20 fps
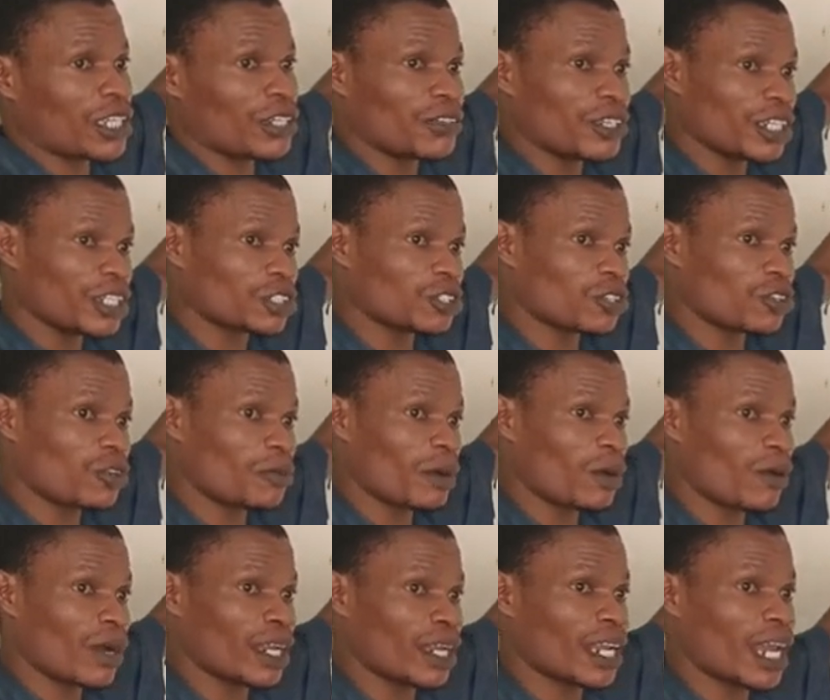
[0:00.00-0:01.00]
a relation?
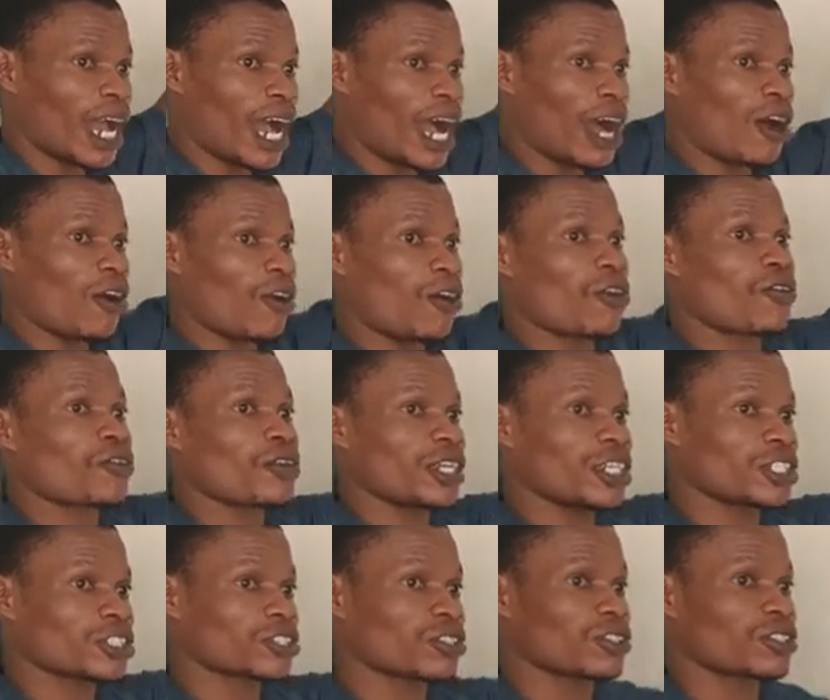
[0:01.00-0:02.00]
Number 1, are all
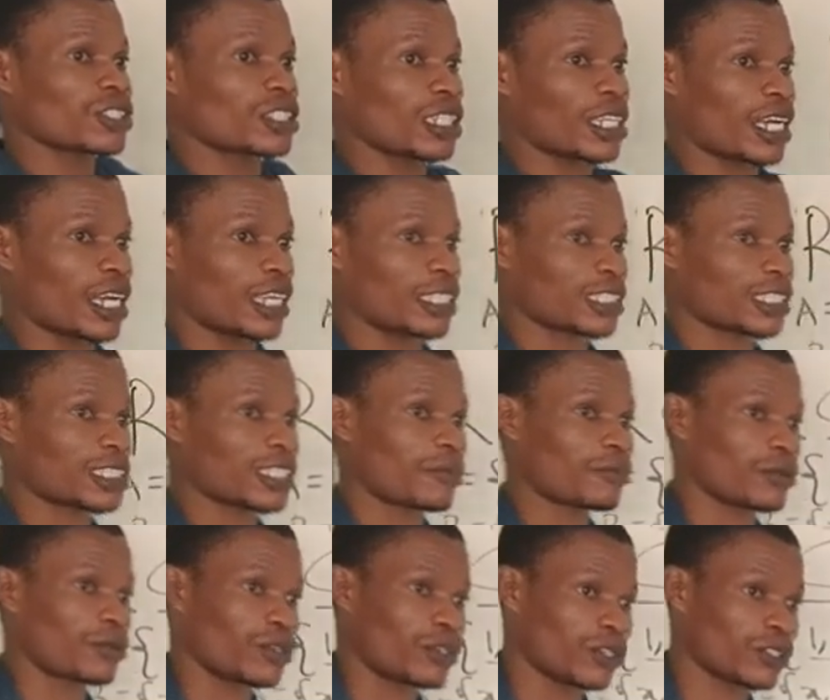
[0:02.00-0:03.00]
relations a
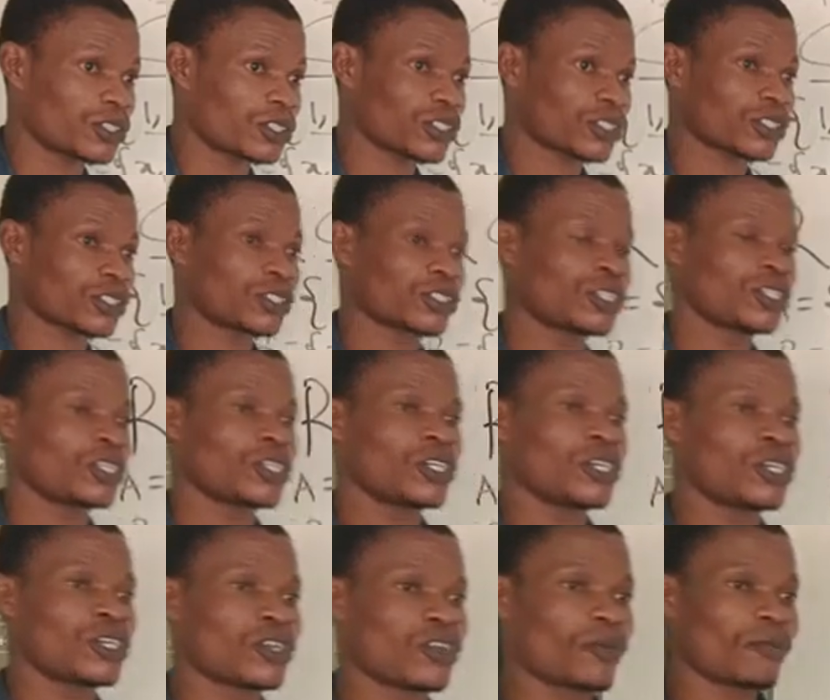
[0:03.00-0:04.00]
Cartesian product?
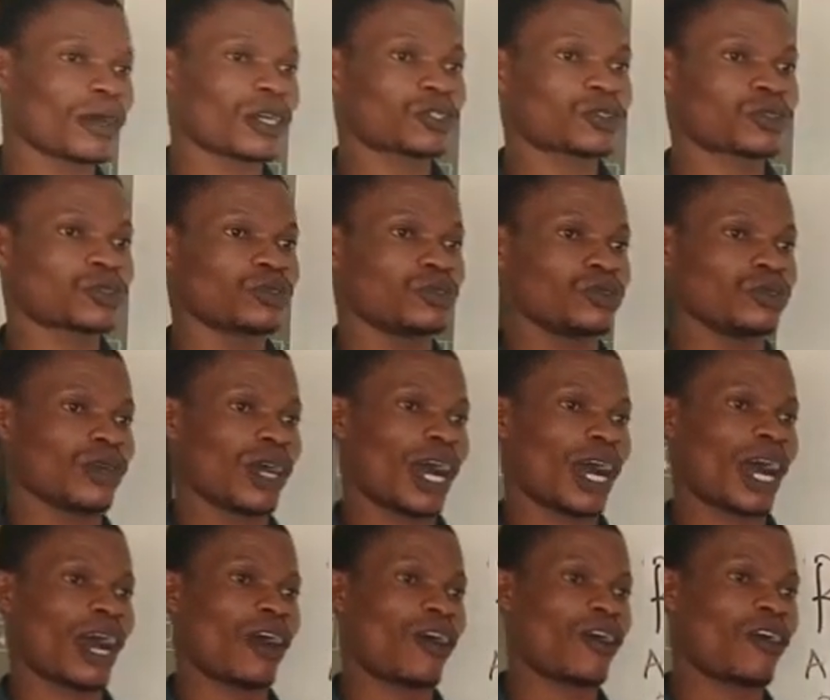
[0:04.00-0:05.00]
Number 2,
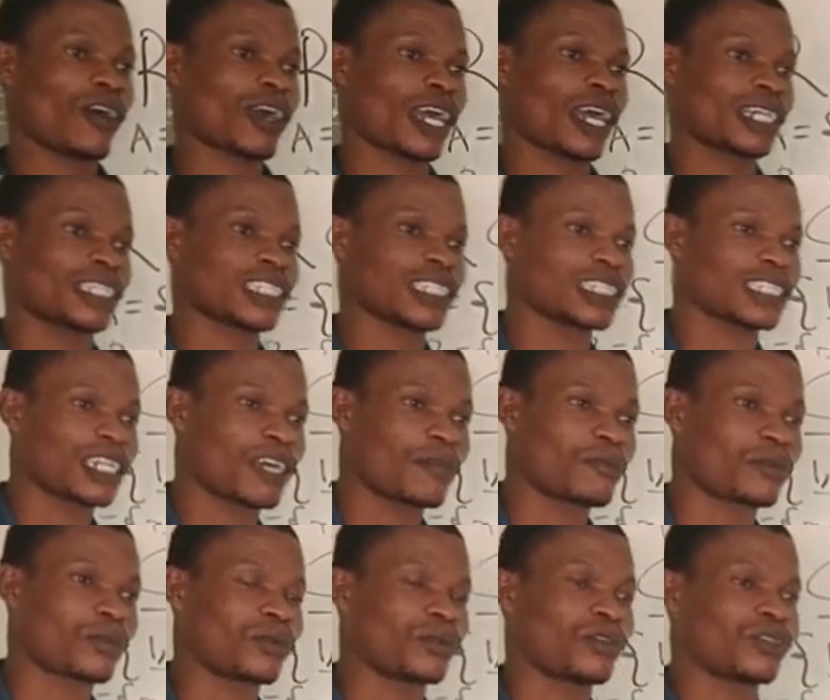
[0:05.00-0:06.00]
are all
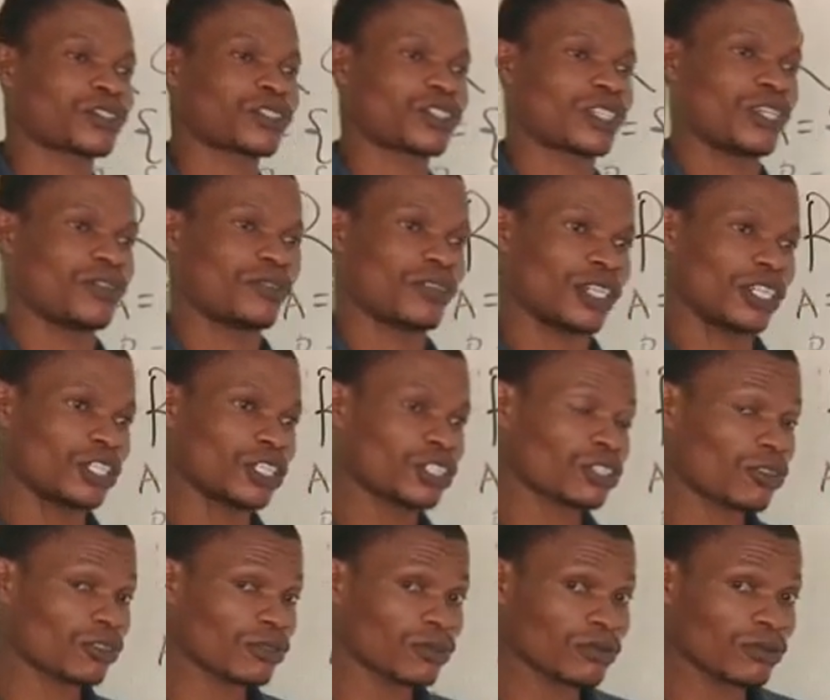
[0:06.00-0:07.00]
Cartesian products a
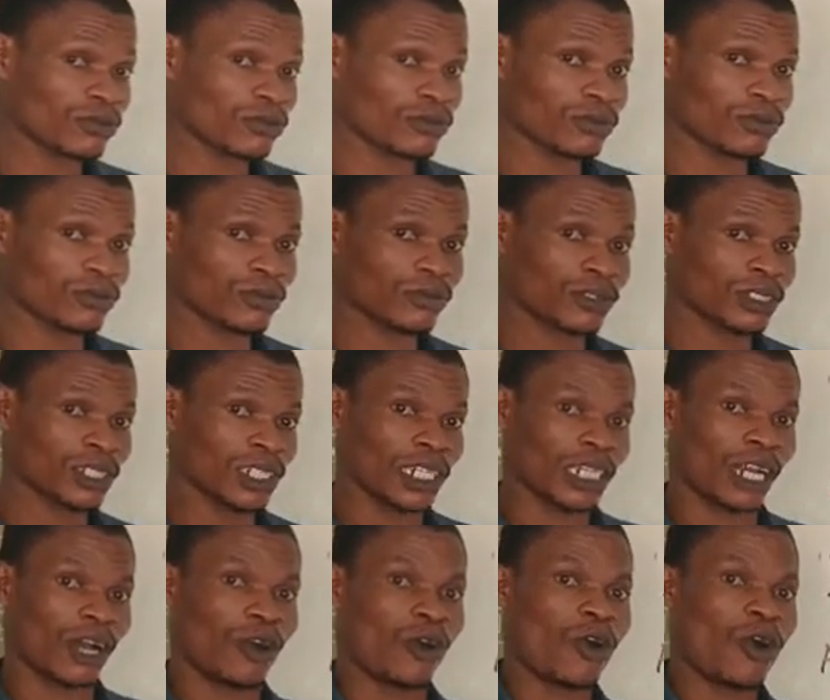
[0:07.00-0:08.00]
relation?
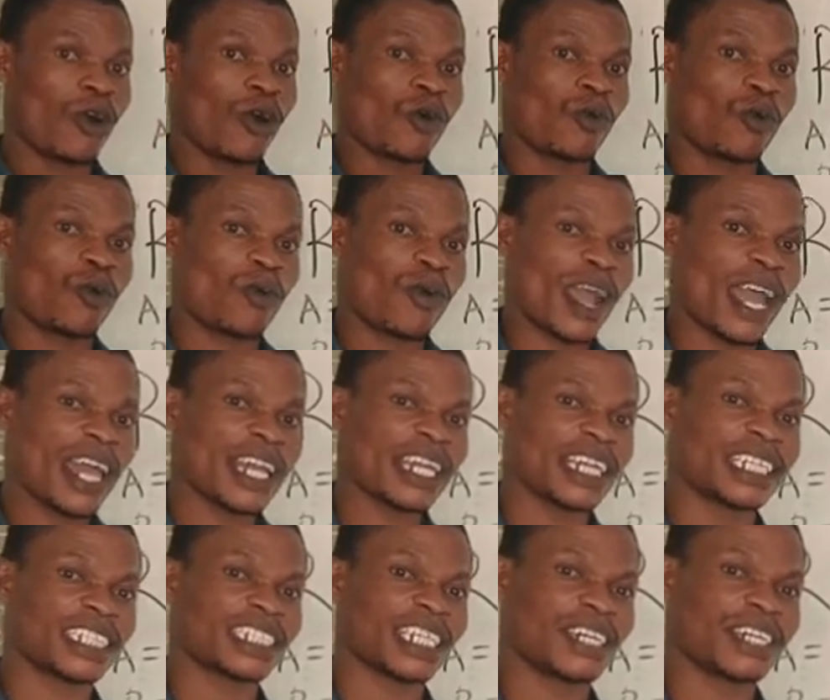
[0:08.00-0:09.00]
Now,
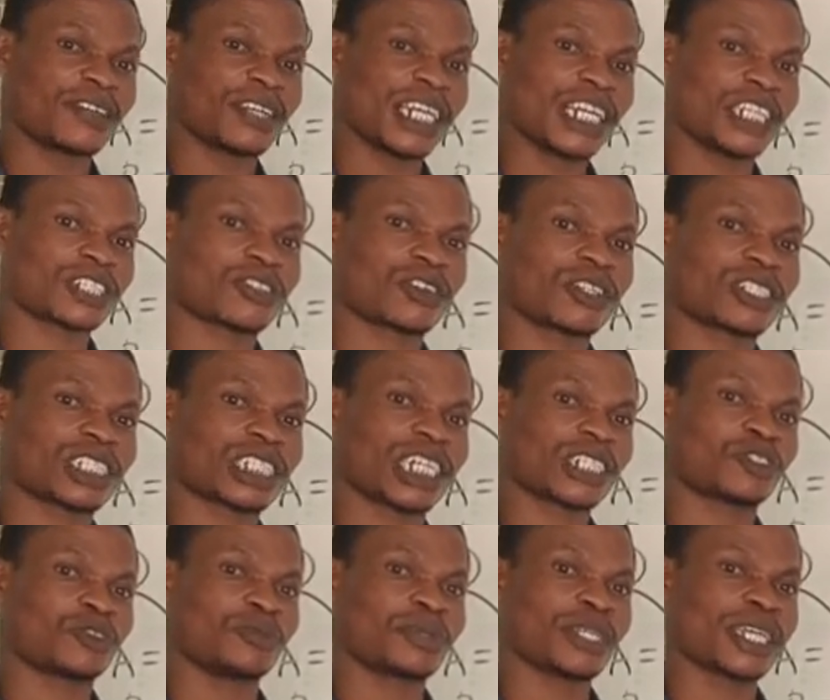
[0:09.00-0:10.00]
when is a relation
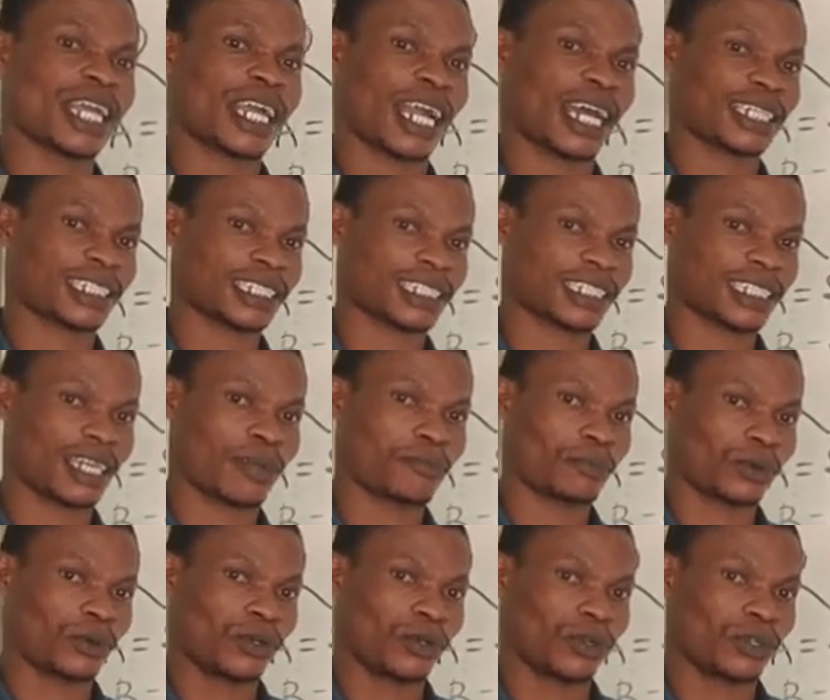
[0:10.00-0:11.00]
said to be a
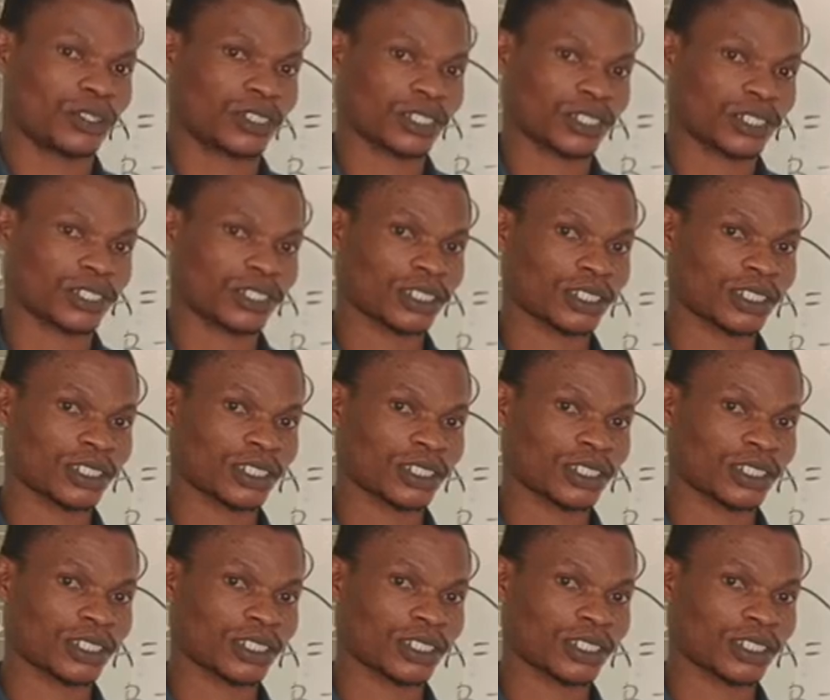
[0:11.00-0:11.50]
Cartesian product?